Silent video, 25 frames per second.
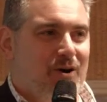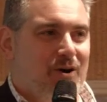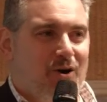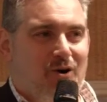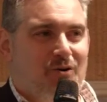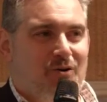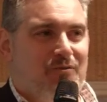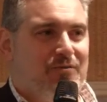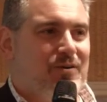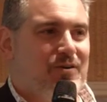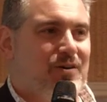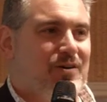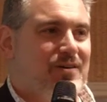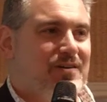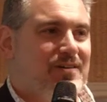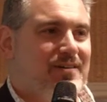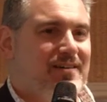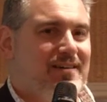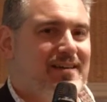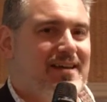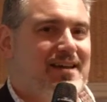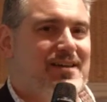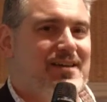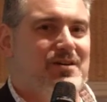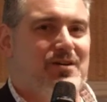over
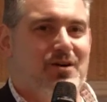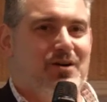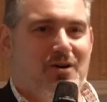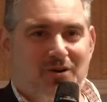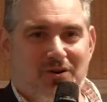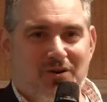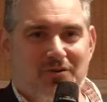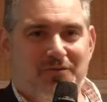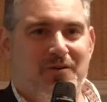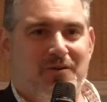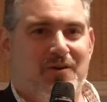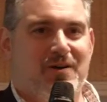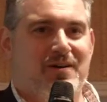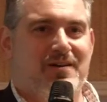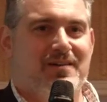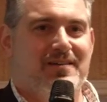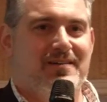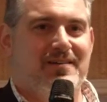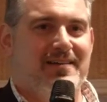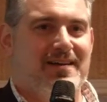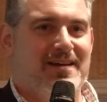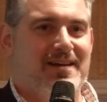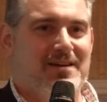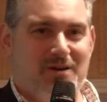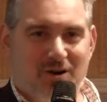and over
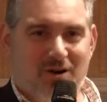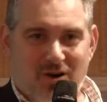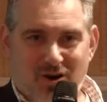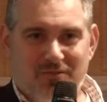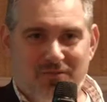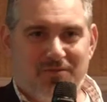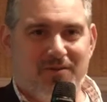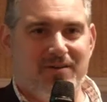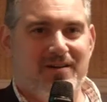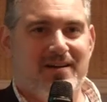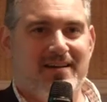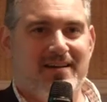and over